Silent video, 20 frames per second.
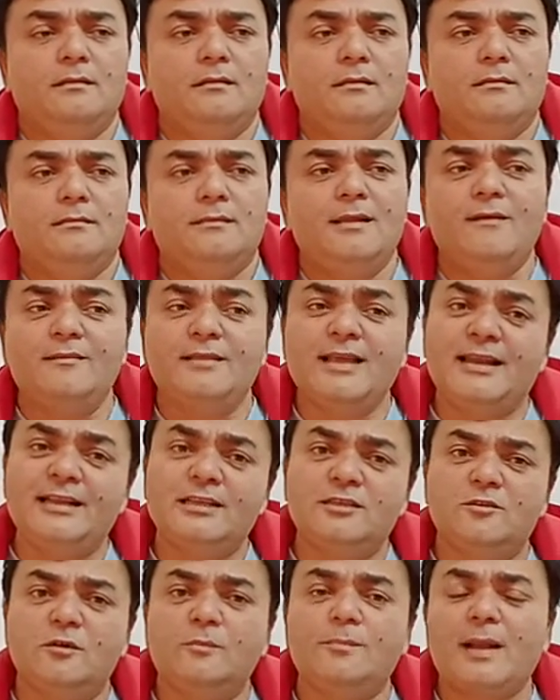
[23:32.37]
now there
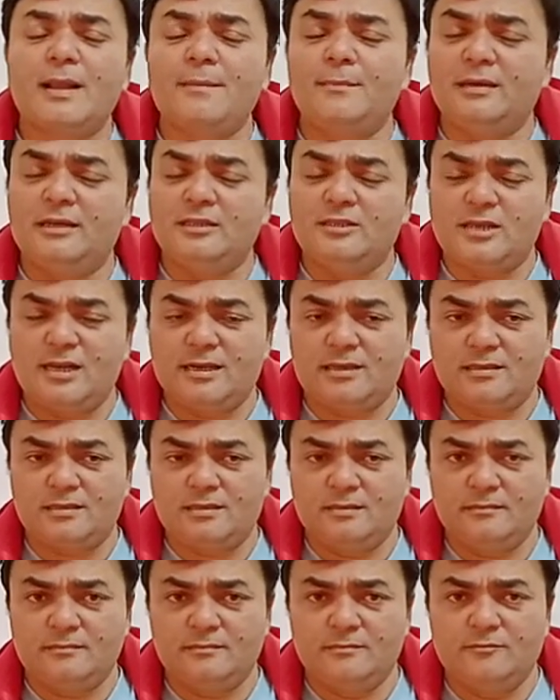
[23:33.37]
is no primary
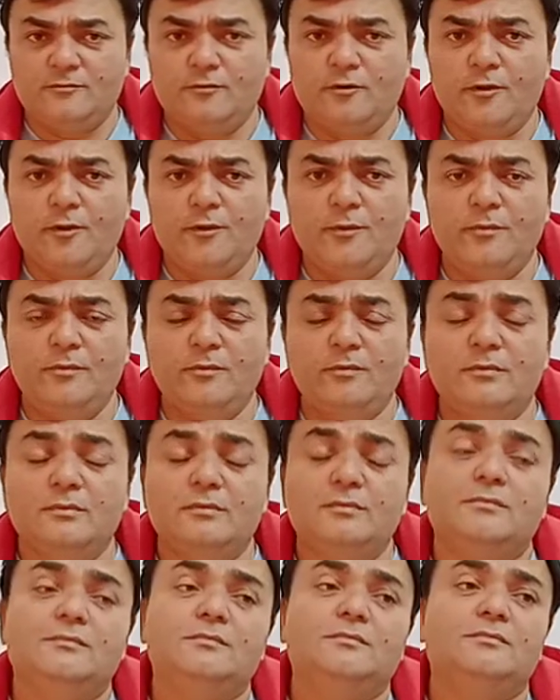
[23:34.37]
section for you.
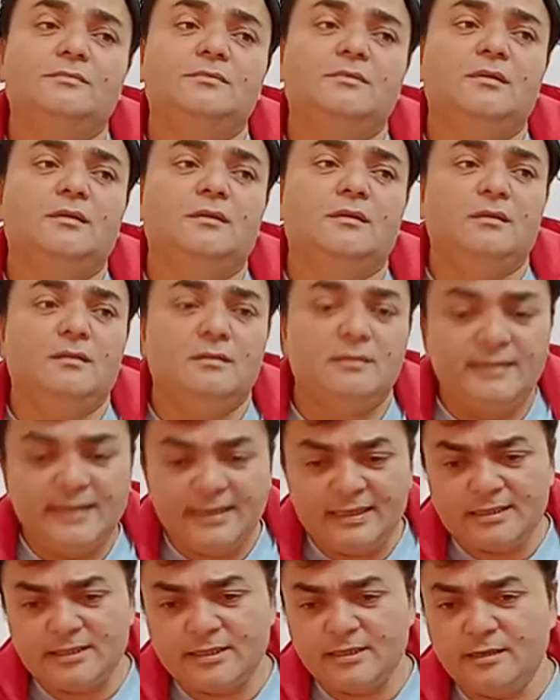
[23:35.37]

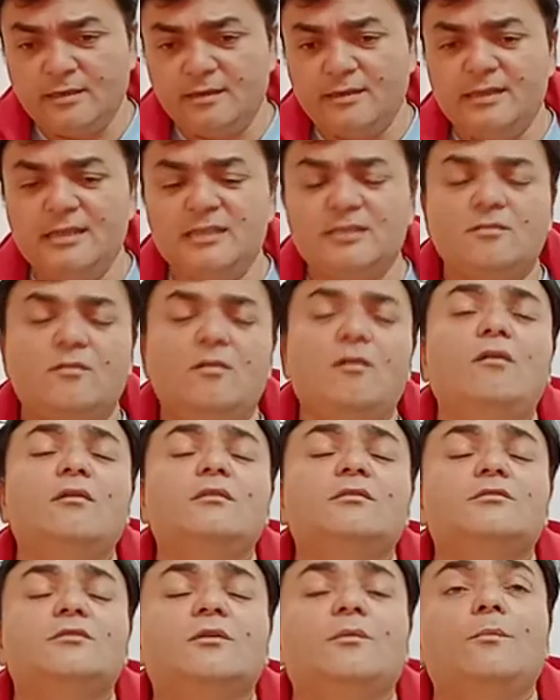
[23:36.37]
This year is
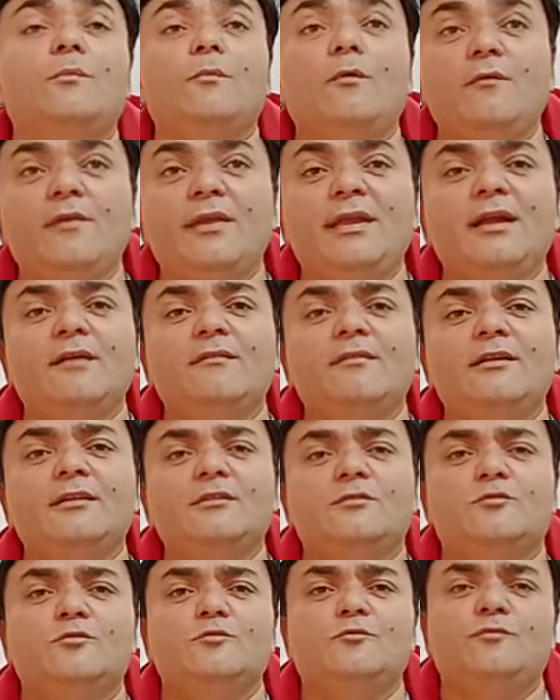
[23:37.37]
also moving
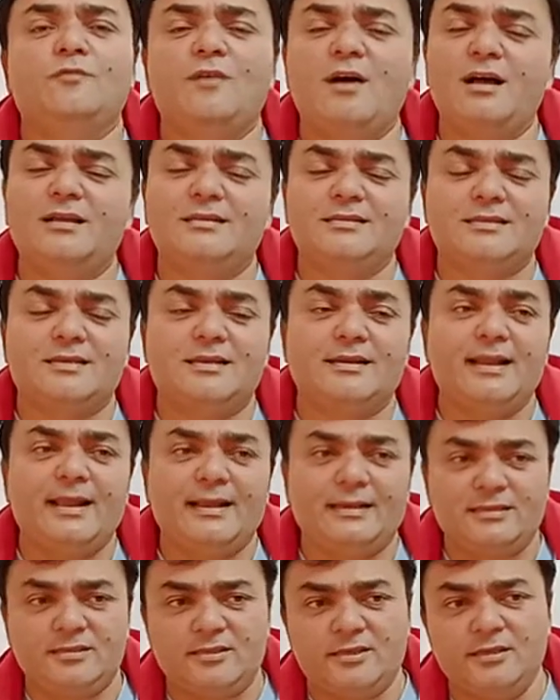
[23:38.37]
away too fast.
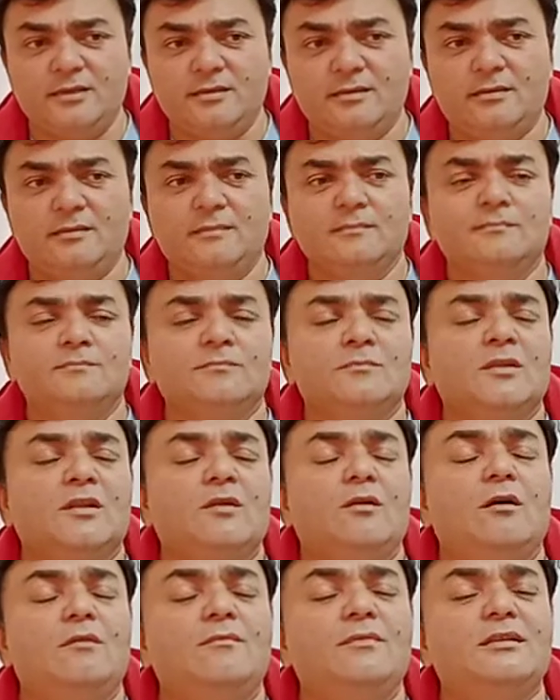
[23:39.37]
Next year,
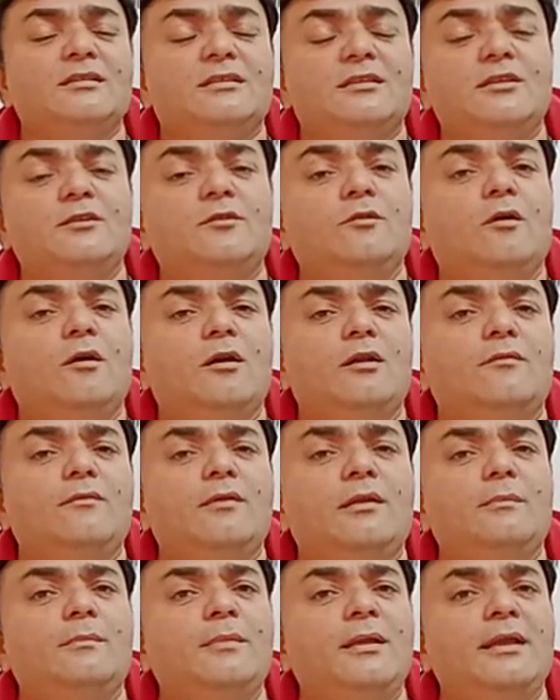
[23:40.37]
obviously, you all
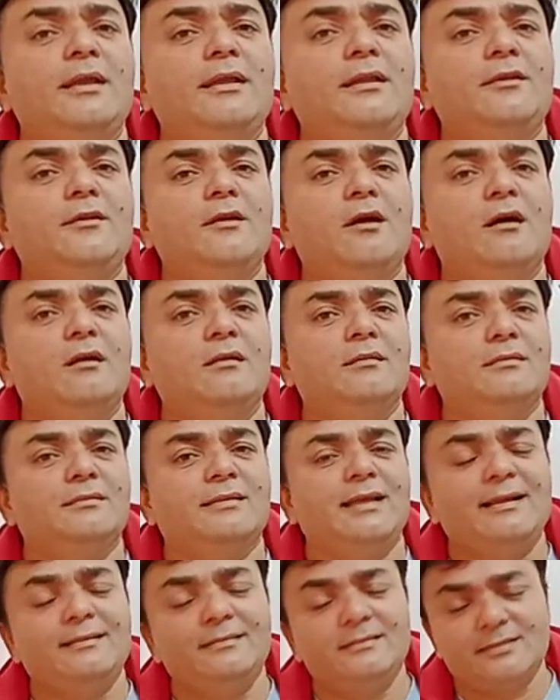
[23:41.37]
will be in your
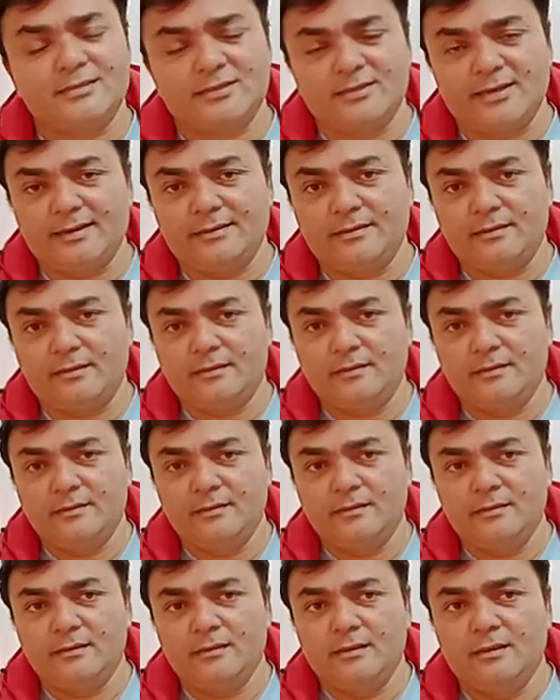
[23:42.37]
10th standard,
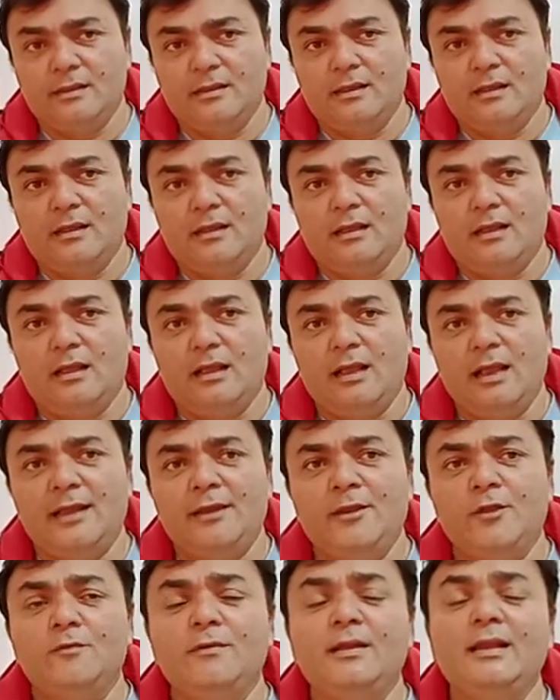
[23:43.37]

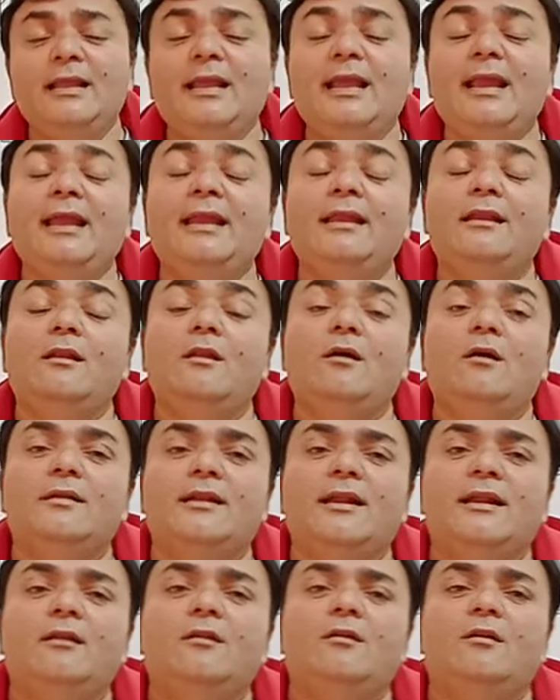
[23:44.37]
and you will gain
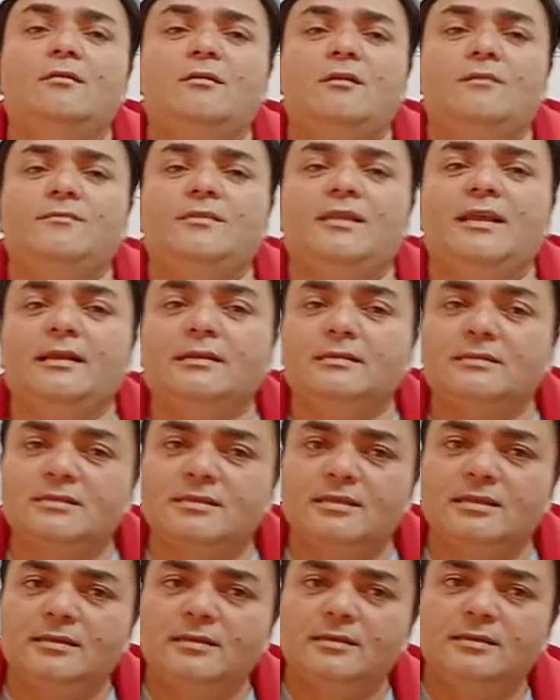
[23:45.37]
lot of things
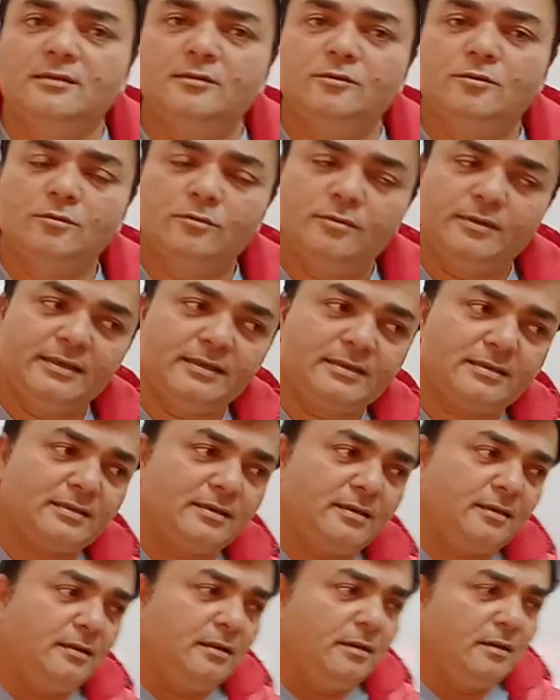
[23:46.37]
through this.
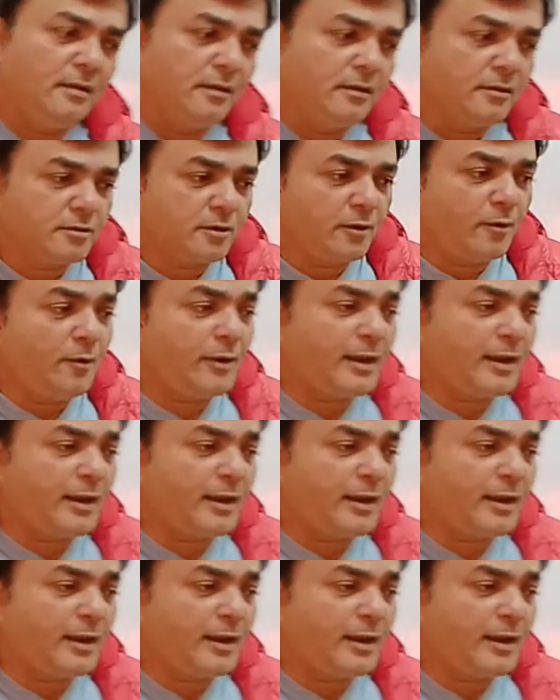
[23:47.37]
So you